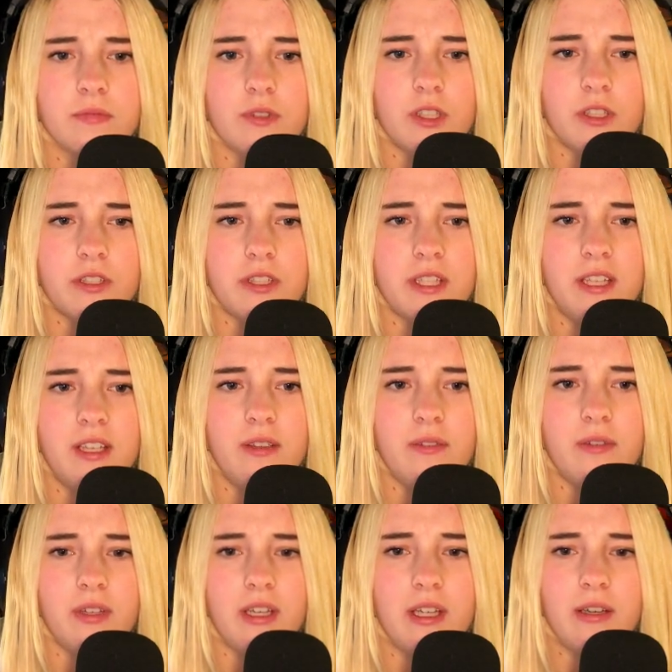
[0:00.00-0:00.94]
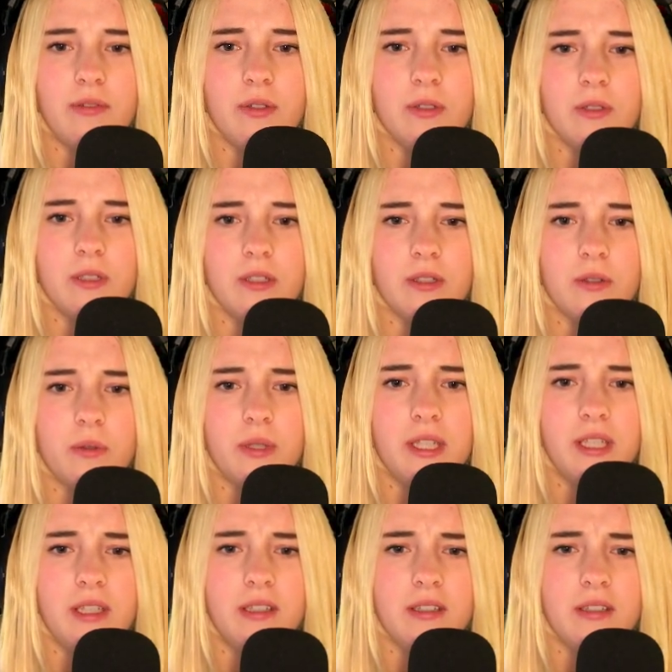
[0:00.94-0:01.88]
Does he even have a
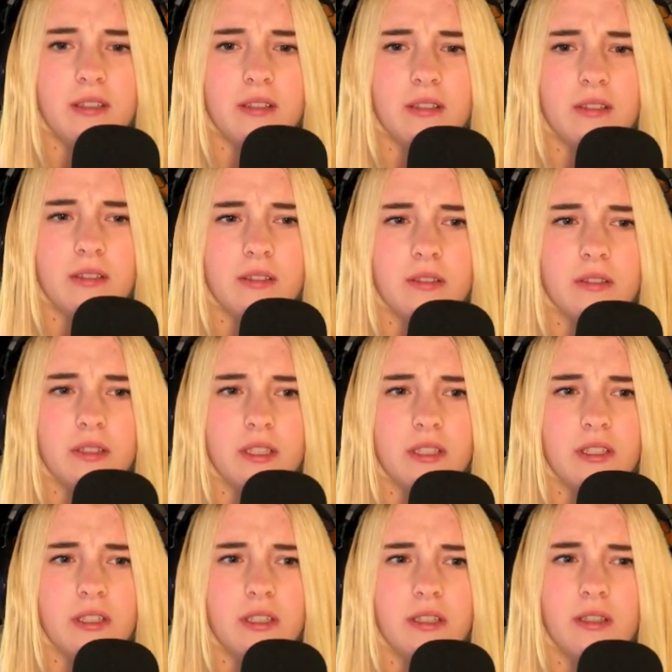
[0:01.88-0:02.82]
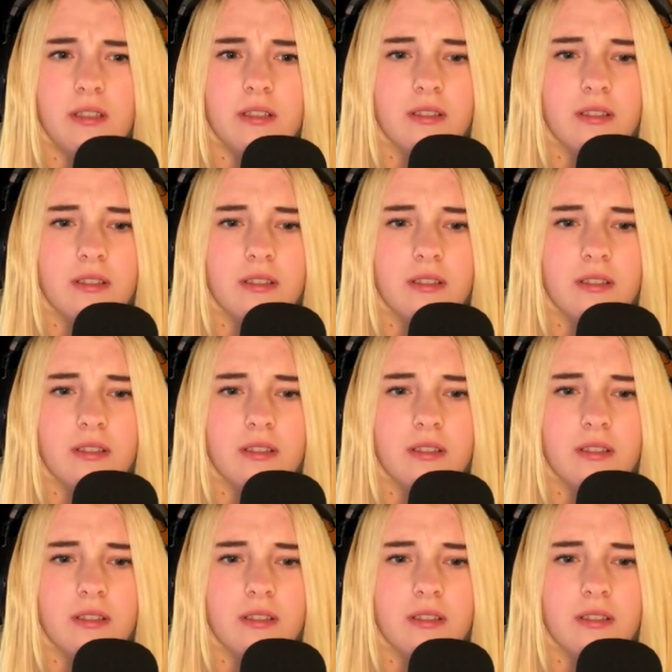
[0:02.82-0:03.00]
degree in teaching?